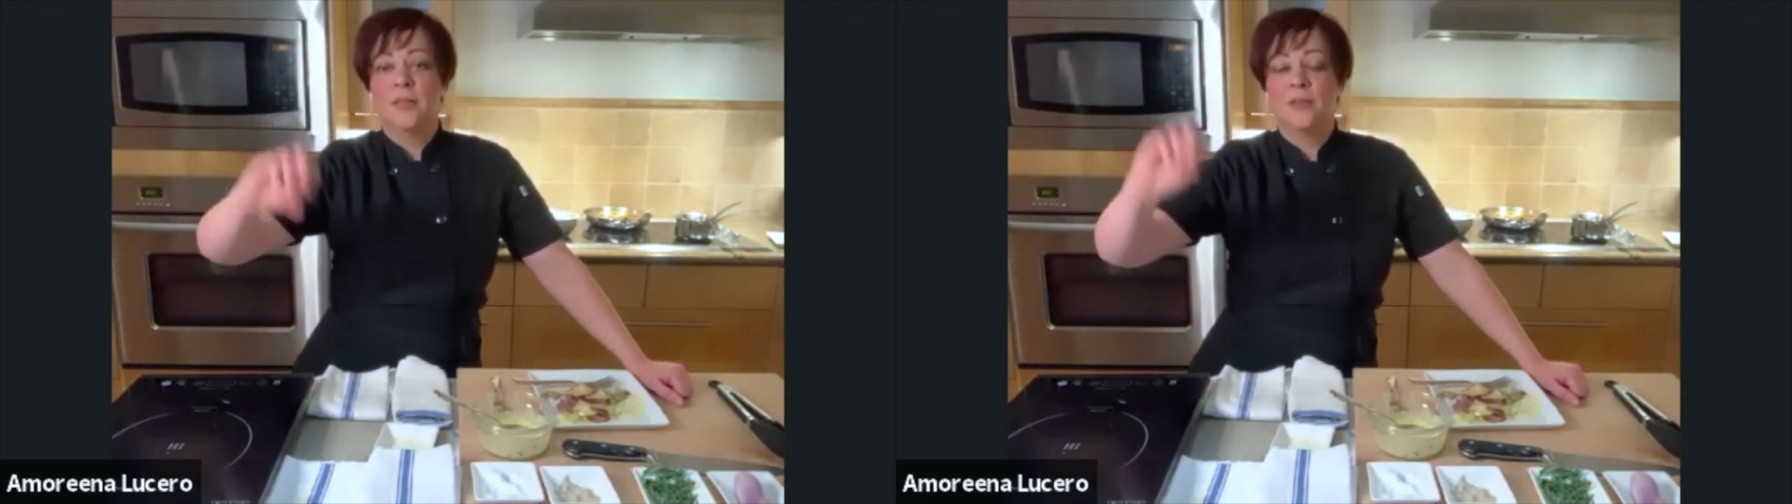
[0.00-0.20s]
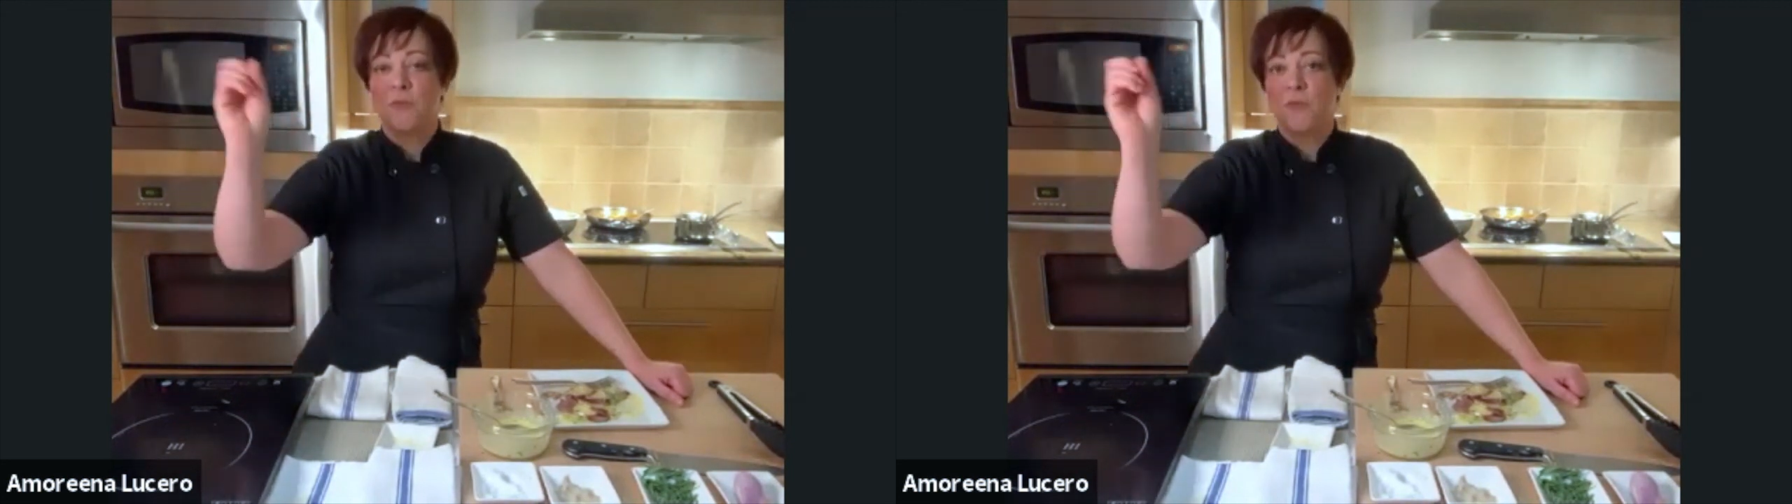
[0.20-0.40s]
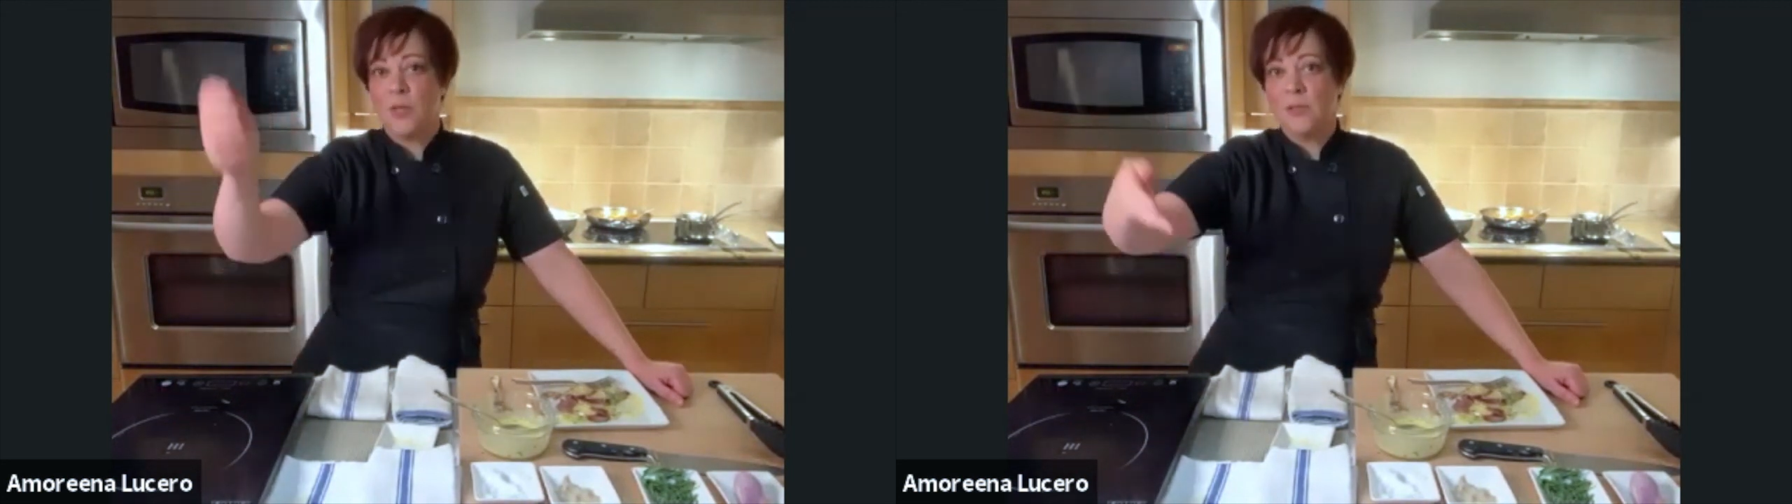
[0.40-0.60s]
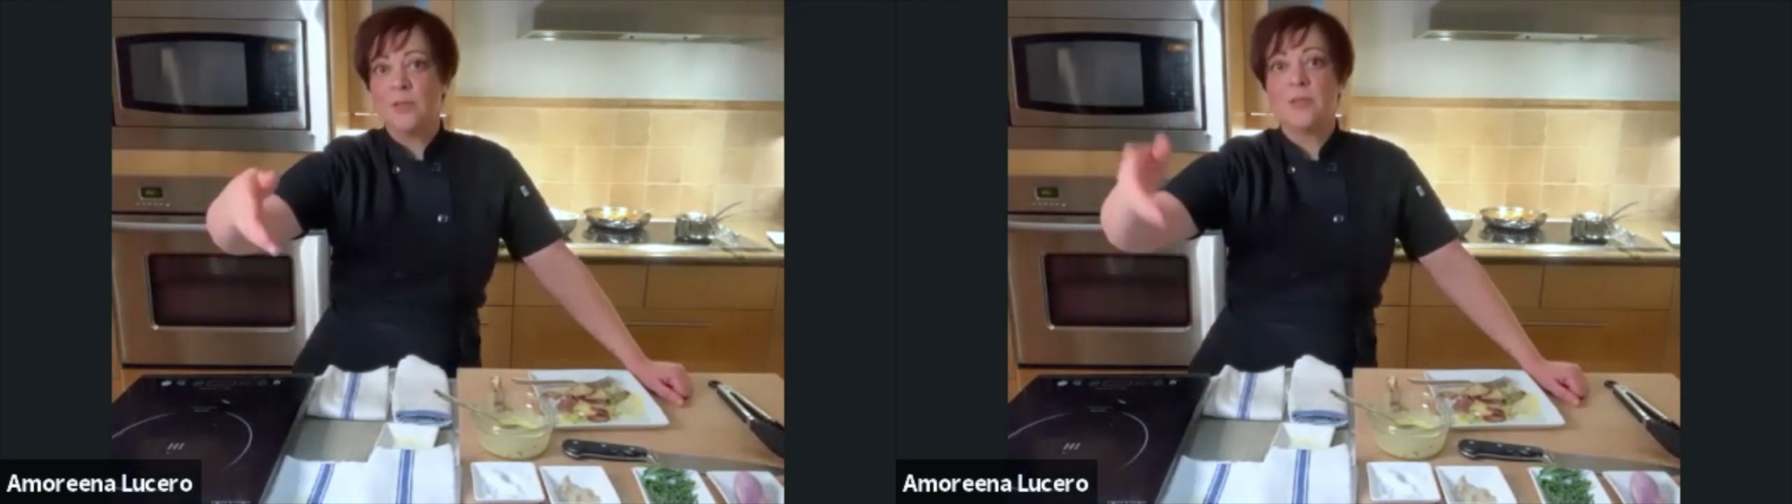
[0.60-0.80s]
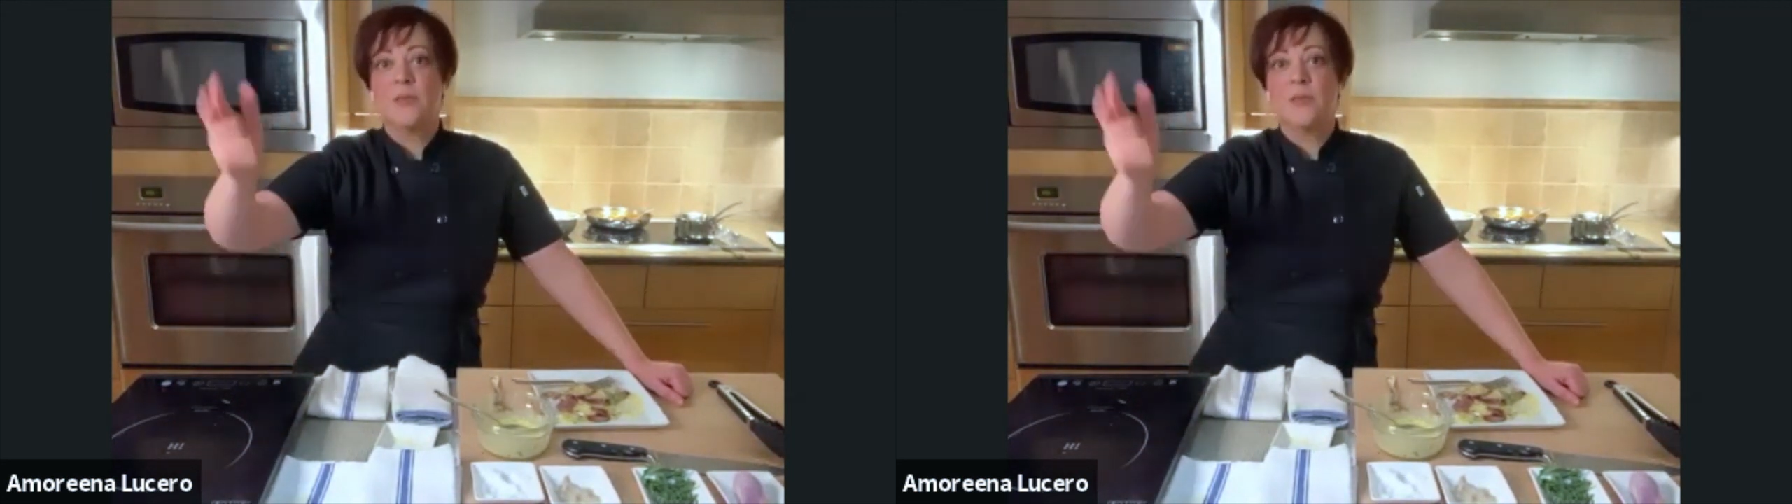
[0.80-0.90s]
there's viande.